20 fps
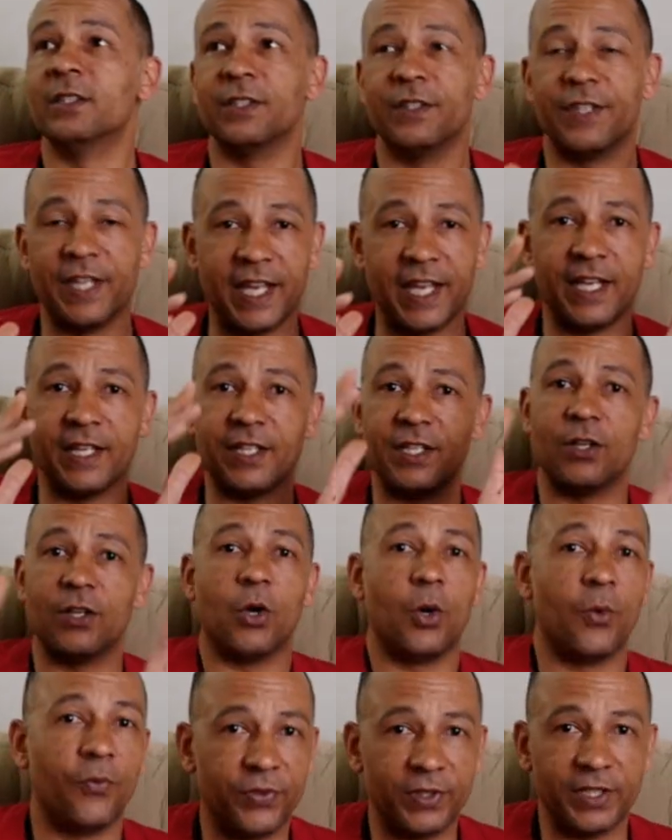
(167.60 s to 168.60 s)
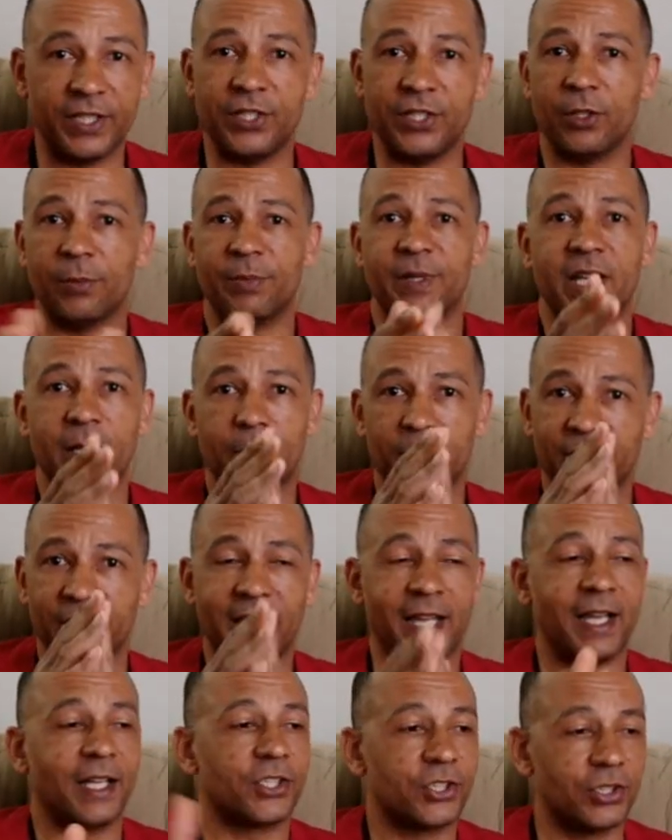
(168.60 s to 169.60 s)
Then hopefully you'll be able to
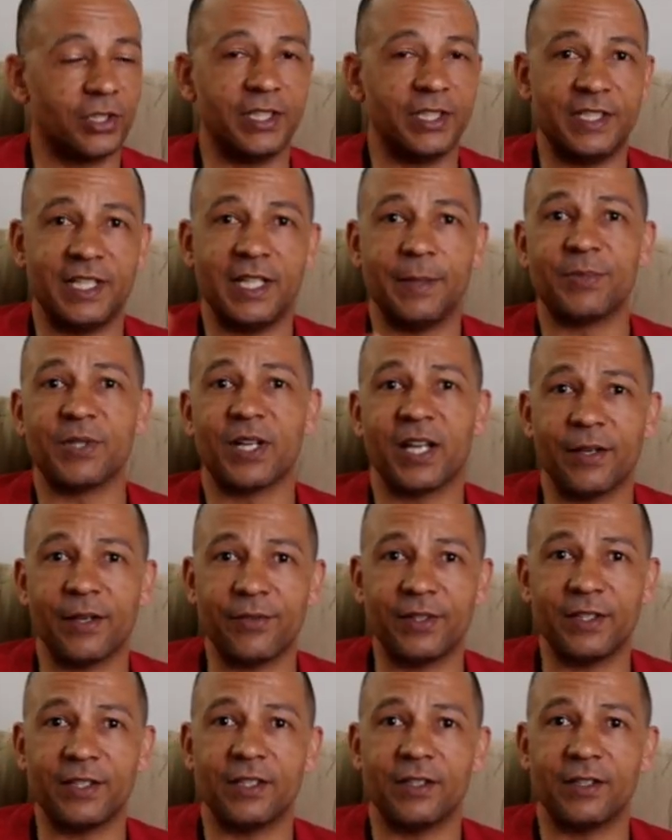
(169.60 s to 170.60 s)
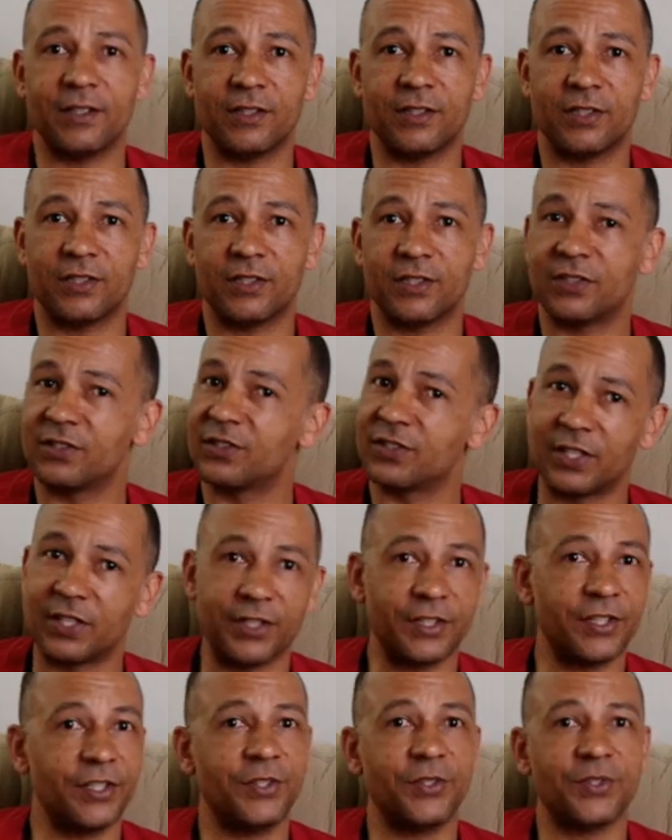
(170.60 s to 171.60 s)
actually deep dive into
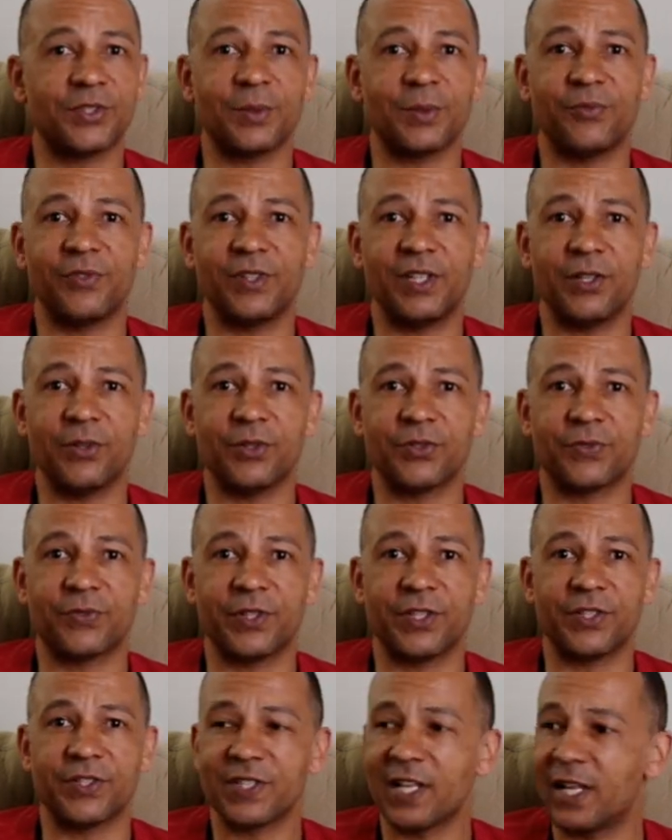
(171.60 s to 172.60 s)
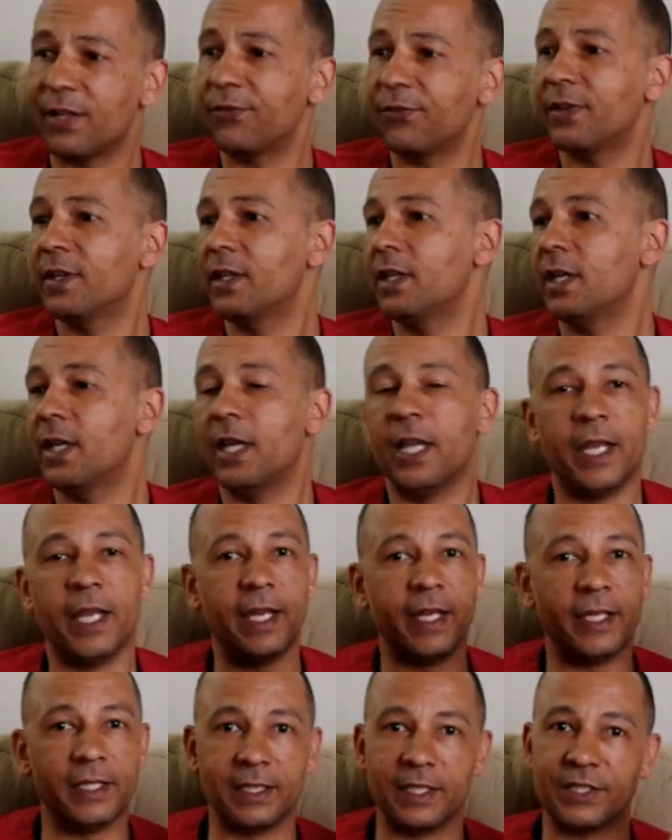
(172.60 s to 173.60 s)
starting to do some videos for yourself.
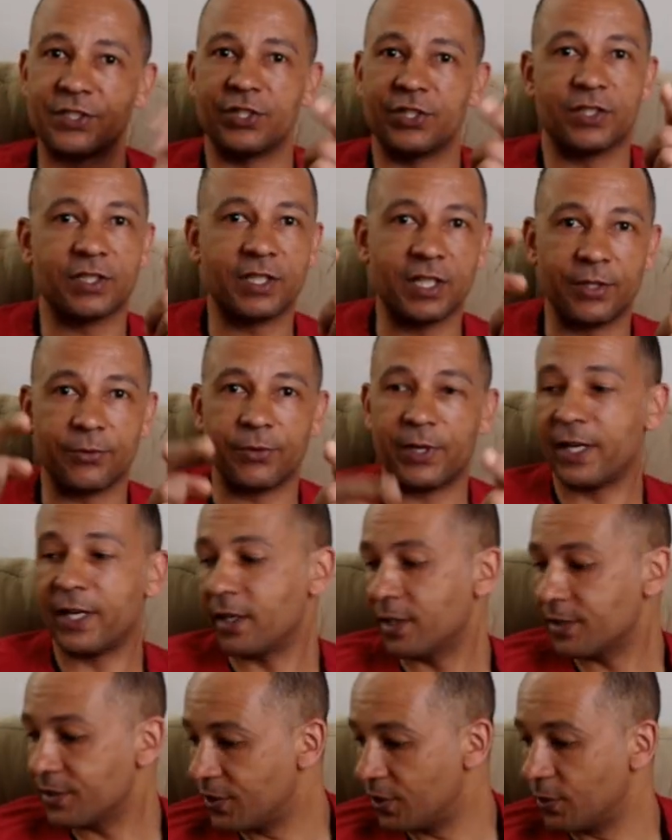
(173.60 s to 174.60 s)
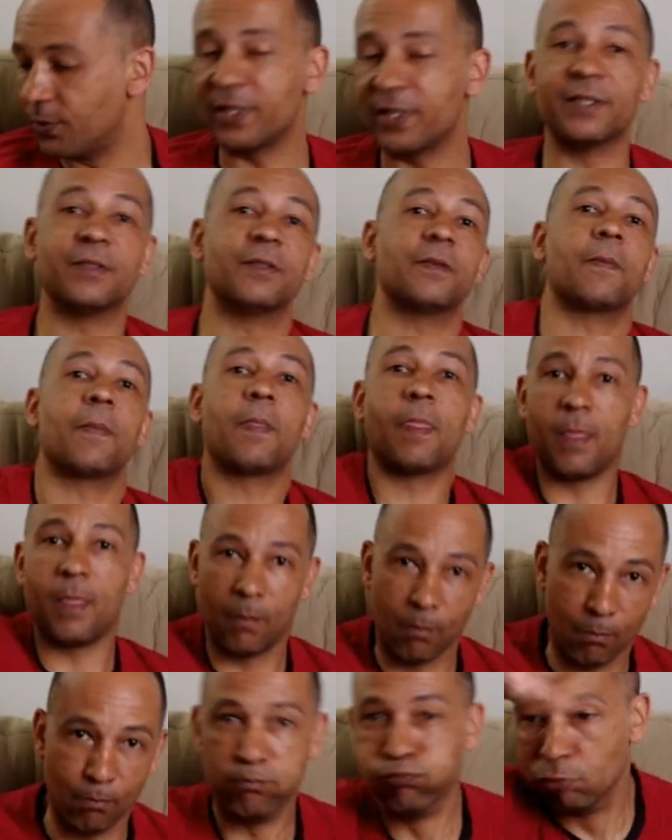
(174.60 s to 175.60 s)
And let's just get right on to it.
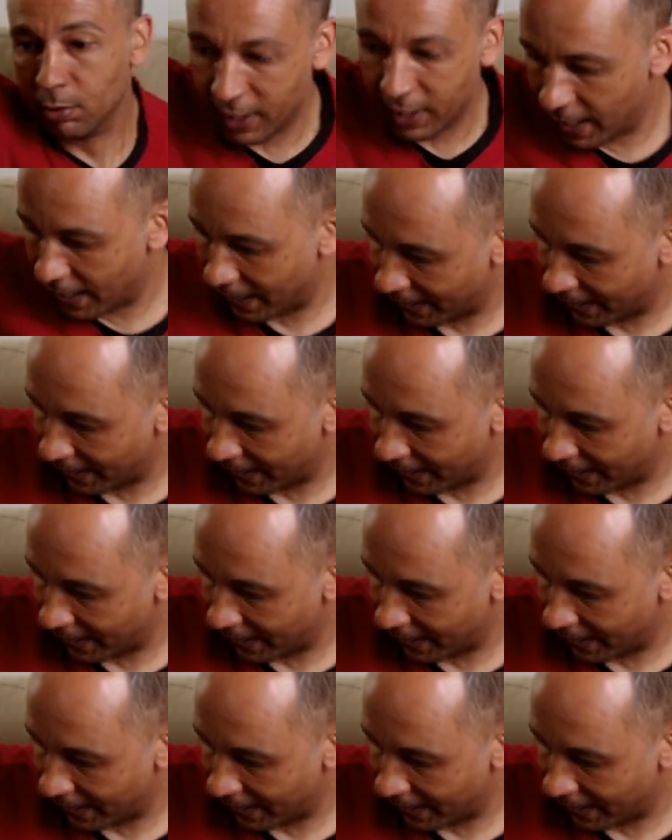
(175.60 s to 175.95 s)
Blah!